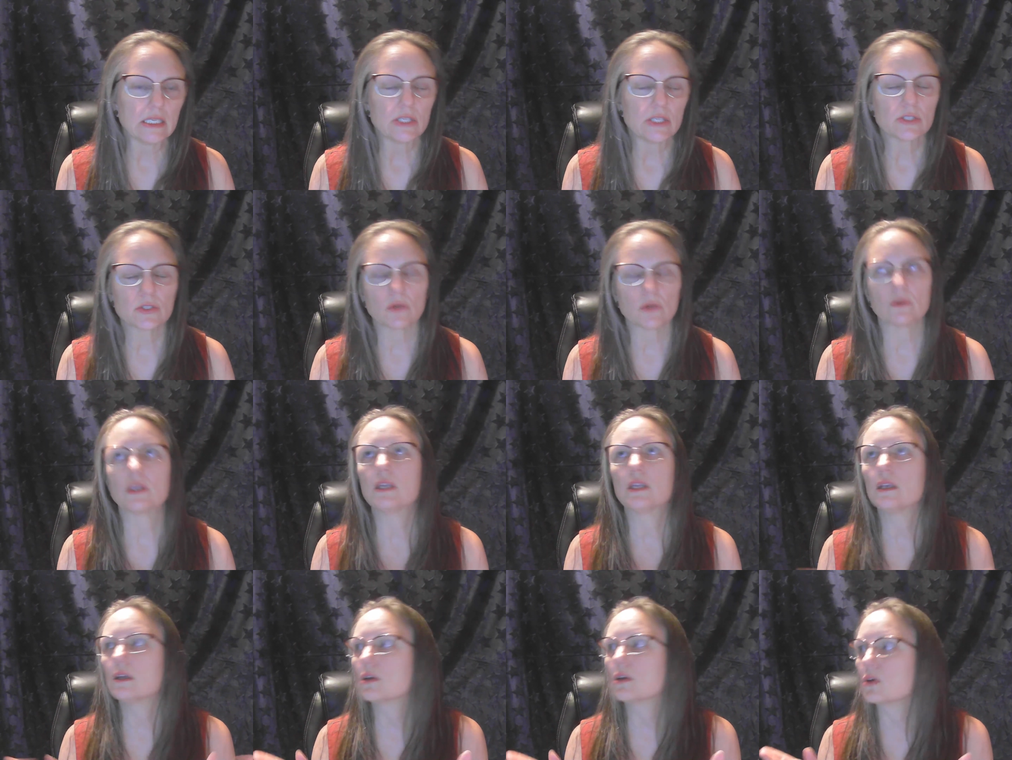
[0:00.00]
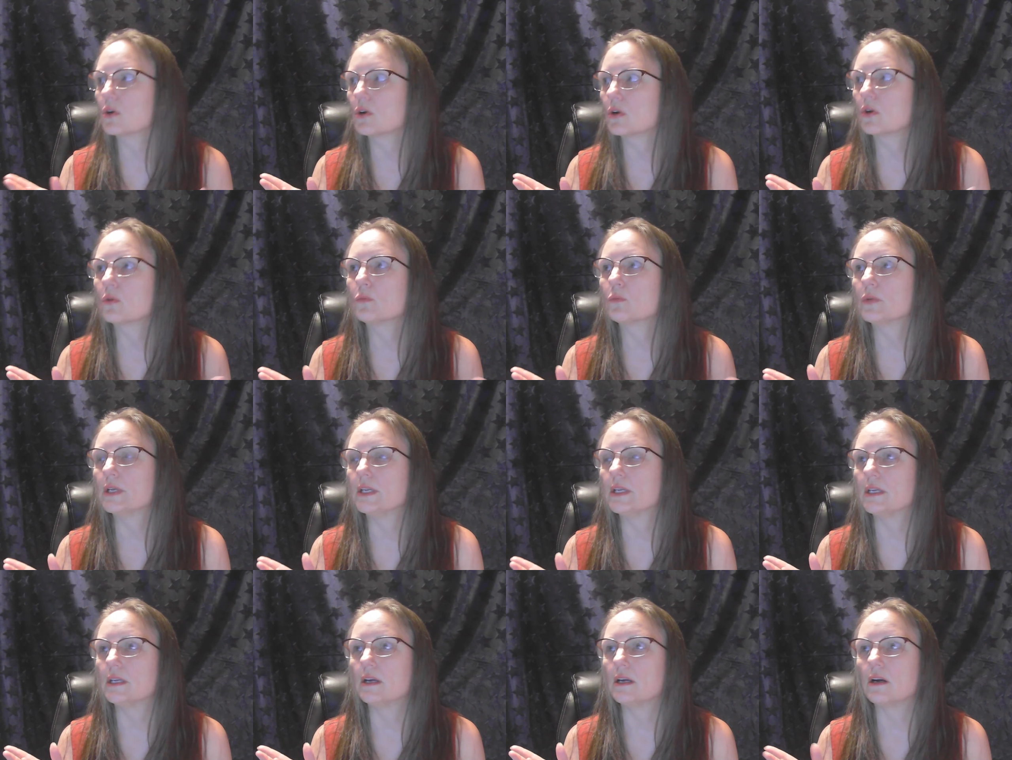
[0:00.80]
So here
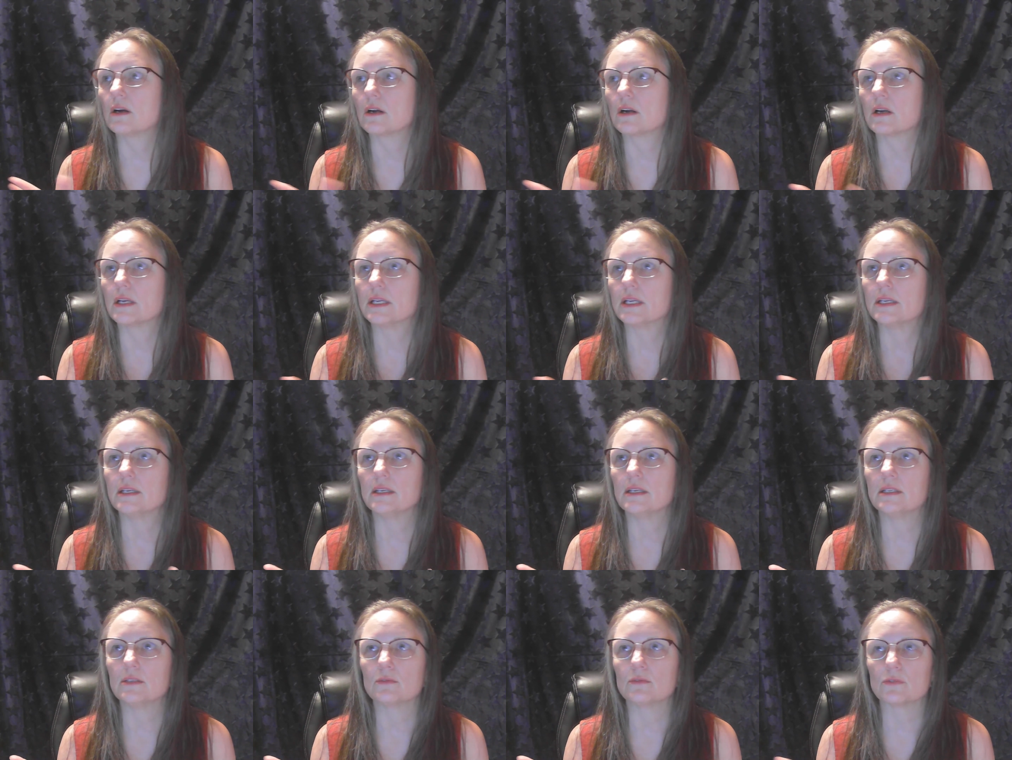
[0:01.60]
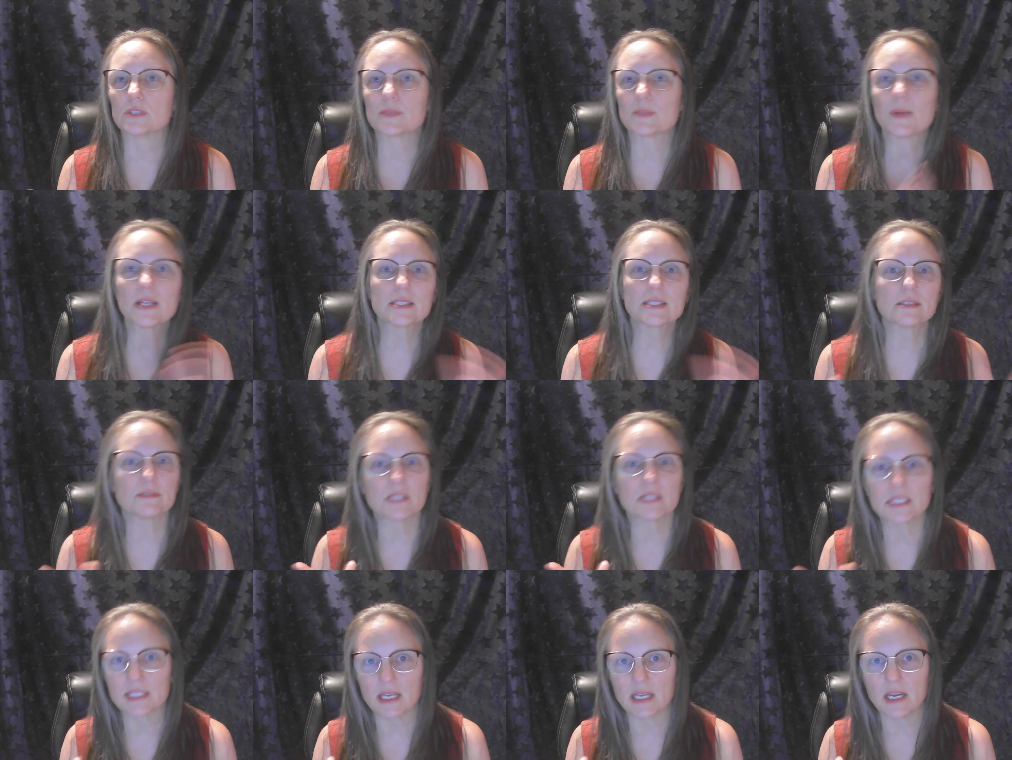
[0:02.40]
we are in responsive
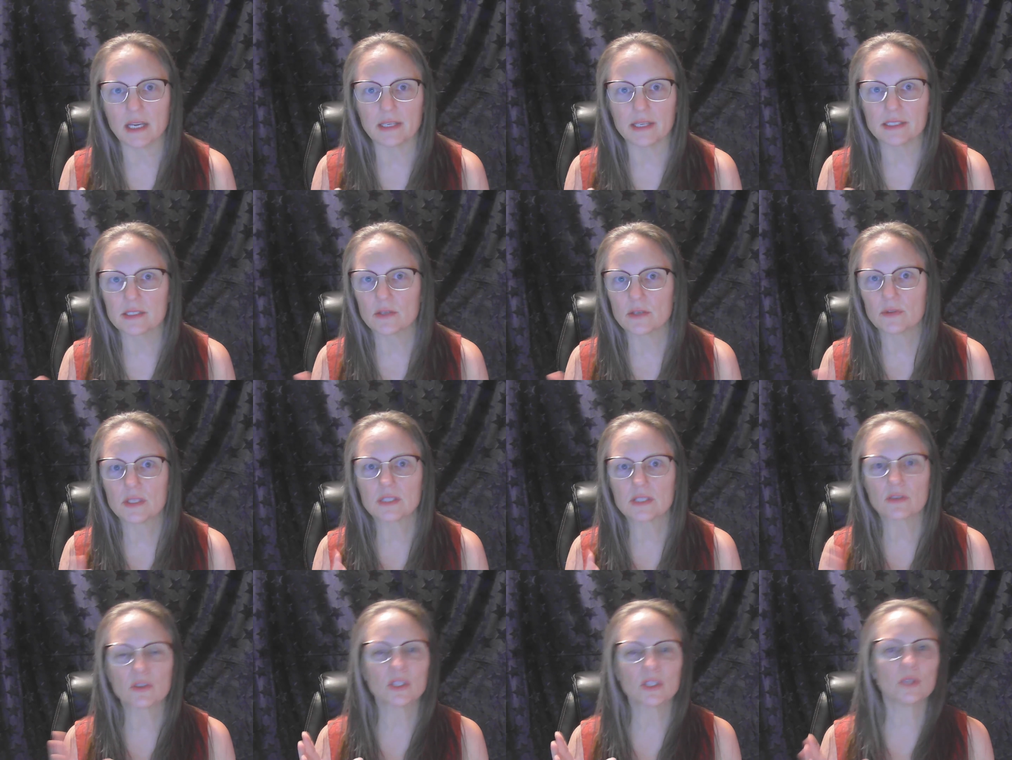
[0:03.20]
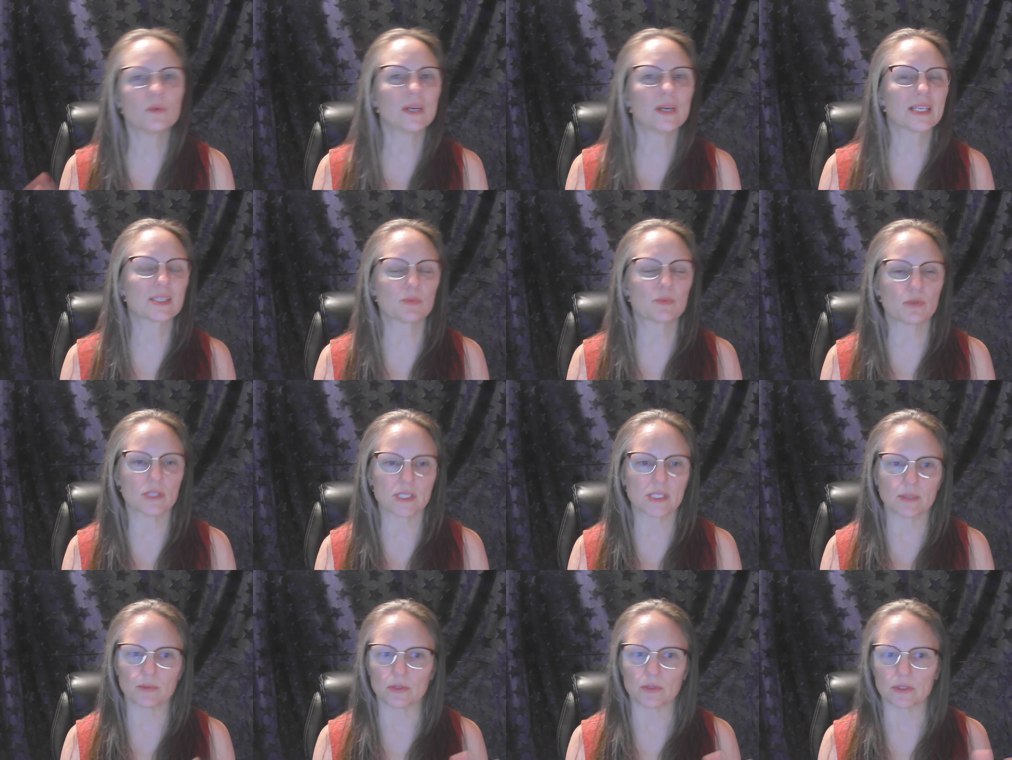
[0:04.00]
design. So these are UX
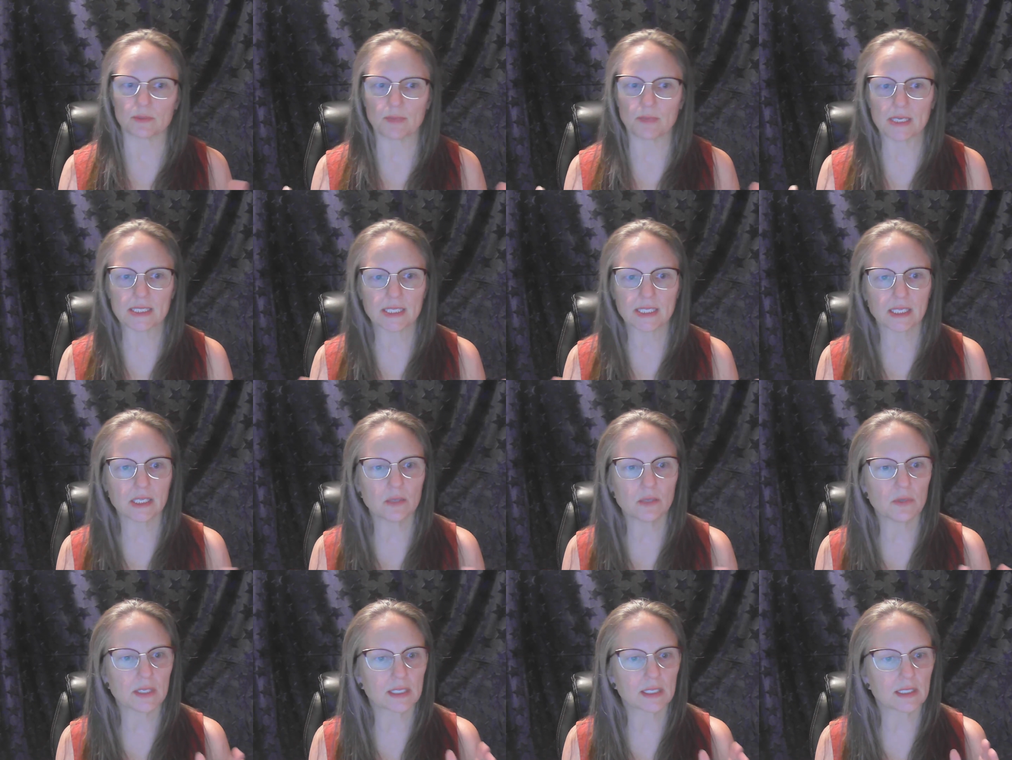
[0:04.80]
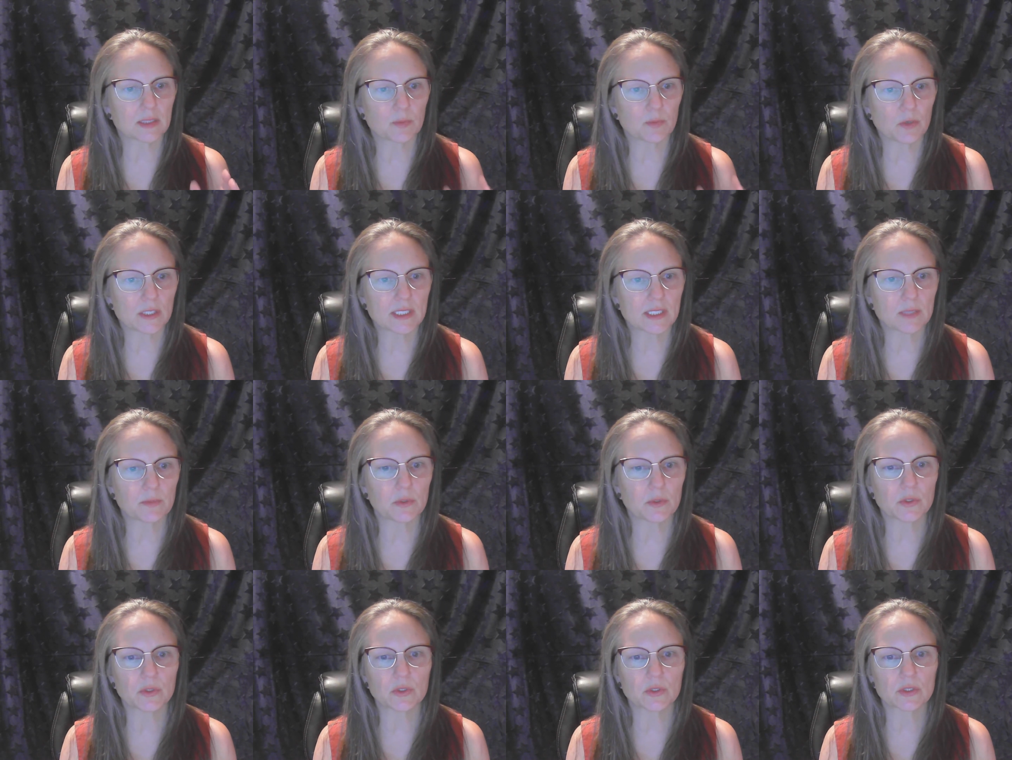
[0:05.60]
principles, basic UX
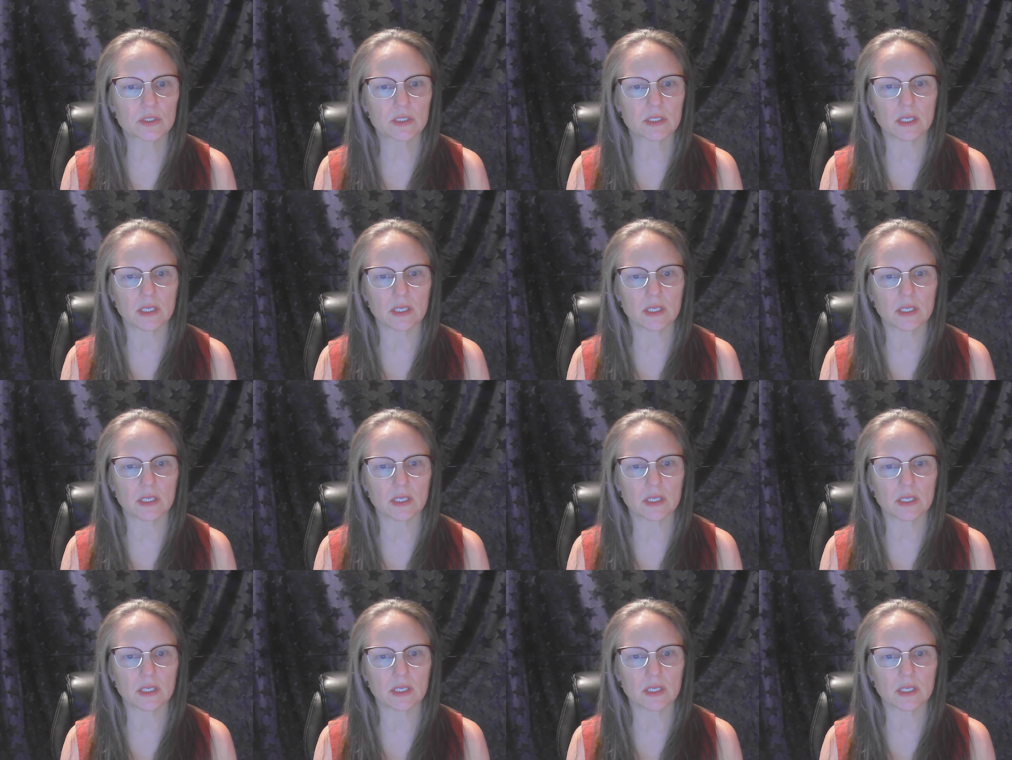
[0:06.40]
principles.